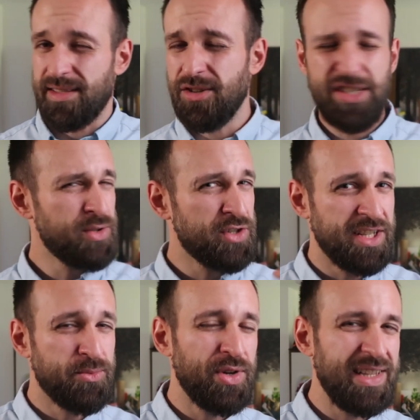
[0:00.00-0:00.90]
Those are
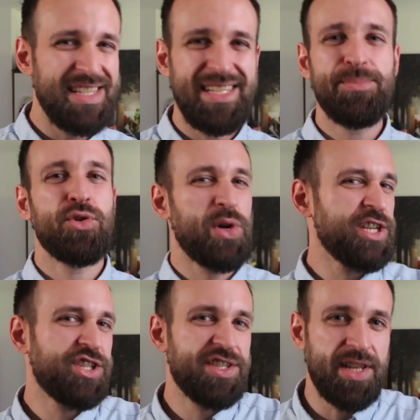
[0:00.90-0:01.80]
some really deep
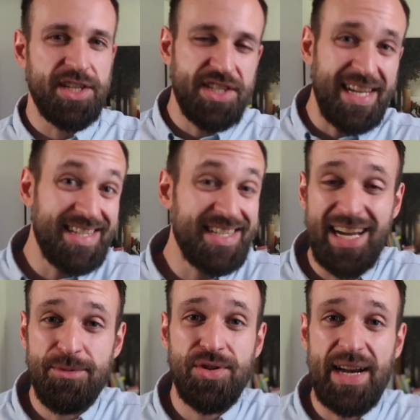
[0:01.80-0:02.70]
questions that take
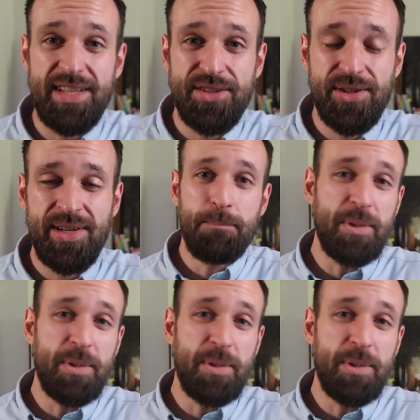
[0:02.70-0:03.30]
time to answer,